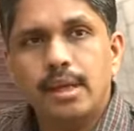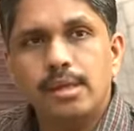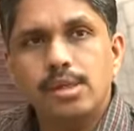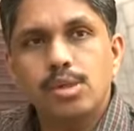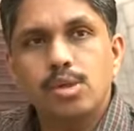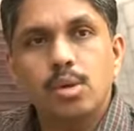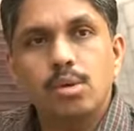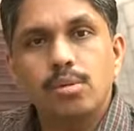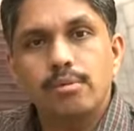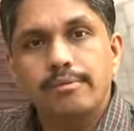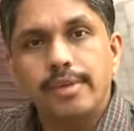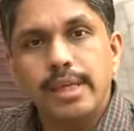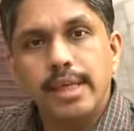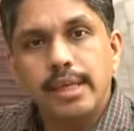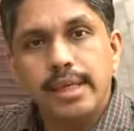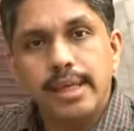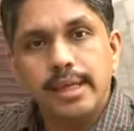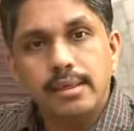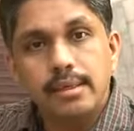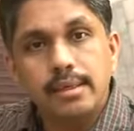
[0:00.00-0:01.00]
So we
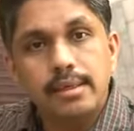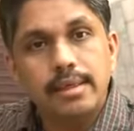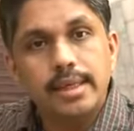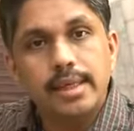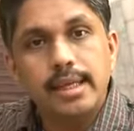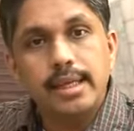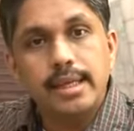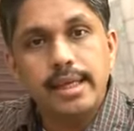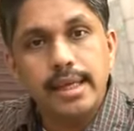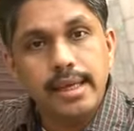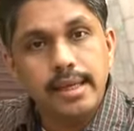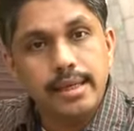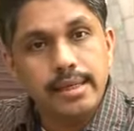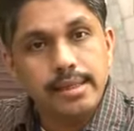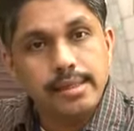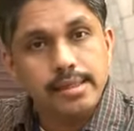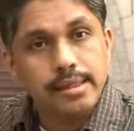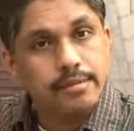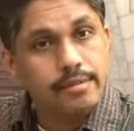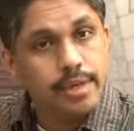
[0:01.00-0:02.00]
get learning in
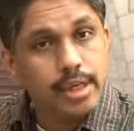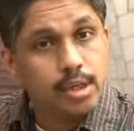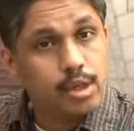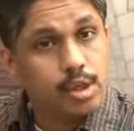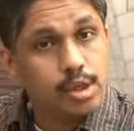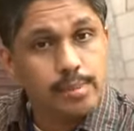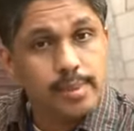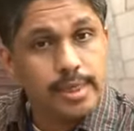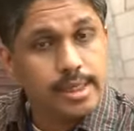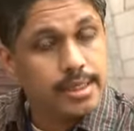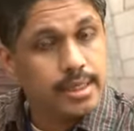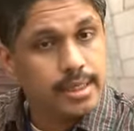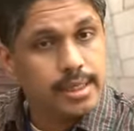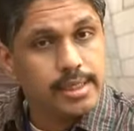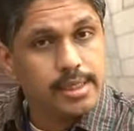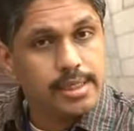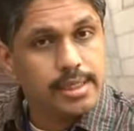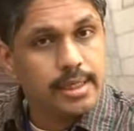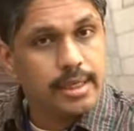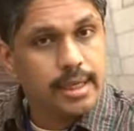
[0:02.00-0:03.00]
areas that we are not
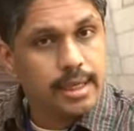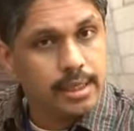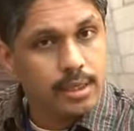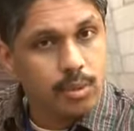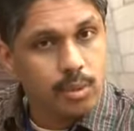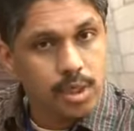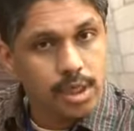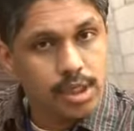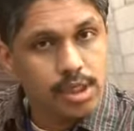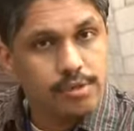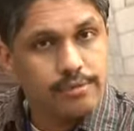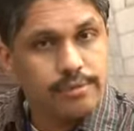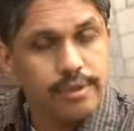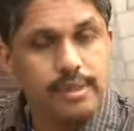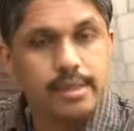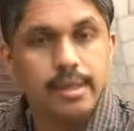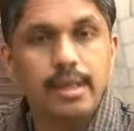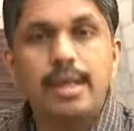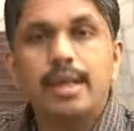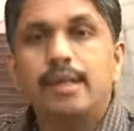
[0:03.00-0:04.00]
specialized in at the work
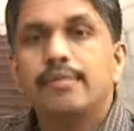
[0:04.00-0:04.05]
sphere.